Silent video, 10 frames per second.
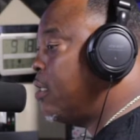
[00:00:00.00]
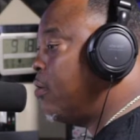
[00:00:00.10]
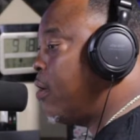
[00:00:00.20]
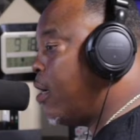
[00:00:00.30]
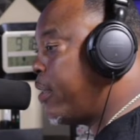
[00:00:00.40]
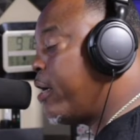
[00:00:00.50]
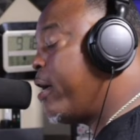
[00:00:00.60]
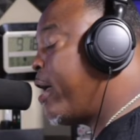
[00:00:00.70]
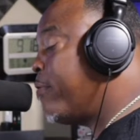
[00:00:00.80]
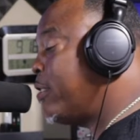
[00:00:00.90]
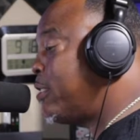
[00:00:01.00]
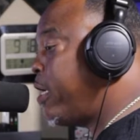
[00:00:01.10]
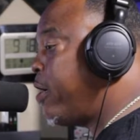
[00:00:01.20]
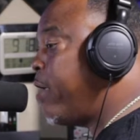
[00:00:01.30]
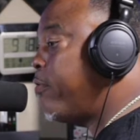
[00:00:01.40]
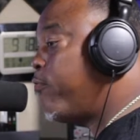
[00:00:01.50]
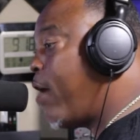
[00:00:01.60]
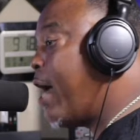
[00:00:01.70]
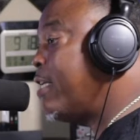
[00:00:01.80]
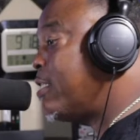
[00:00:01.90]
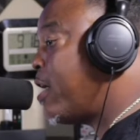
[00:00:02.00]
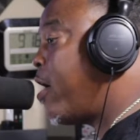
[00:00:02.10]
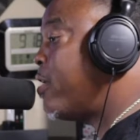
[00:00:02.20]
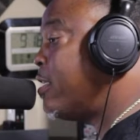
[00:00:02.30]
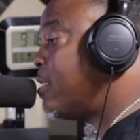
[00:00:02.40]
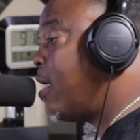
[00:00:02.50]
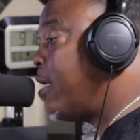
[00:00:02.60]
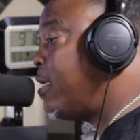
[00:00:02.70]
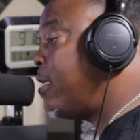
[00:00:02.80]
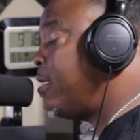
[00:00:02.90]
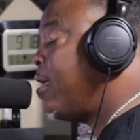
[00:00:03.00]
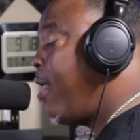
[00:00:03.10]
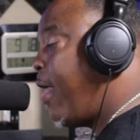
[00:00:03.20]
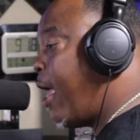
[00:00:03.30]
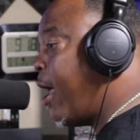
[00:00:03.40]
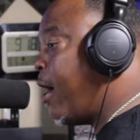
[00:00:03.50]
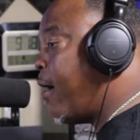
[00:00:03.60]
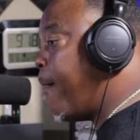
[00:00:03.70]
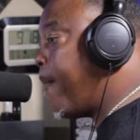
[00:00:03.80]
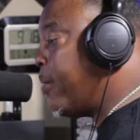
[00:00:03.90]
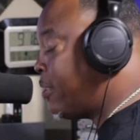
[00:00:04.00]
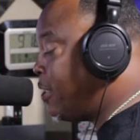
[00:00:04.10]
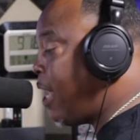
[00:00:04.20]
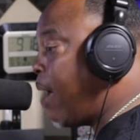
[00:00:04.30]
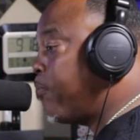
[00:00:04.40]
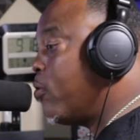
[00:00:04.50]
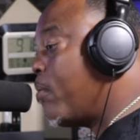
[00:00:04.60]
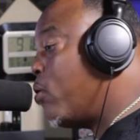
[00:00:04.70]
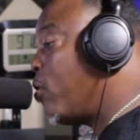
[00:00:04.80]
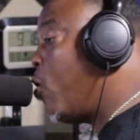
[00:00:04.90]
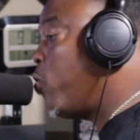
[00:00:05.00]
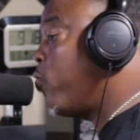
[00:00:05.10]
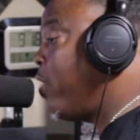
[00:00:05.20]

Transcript: And so they'll have us there every Friday, Saturday, and Sunday. It's the Tap Room on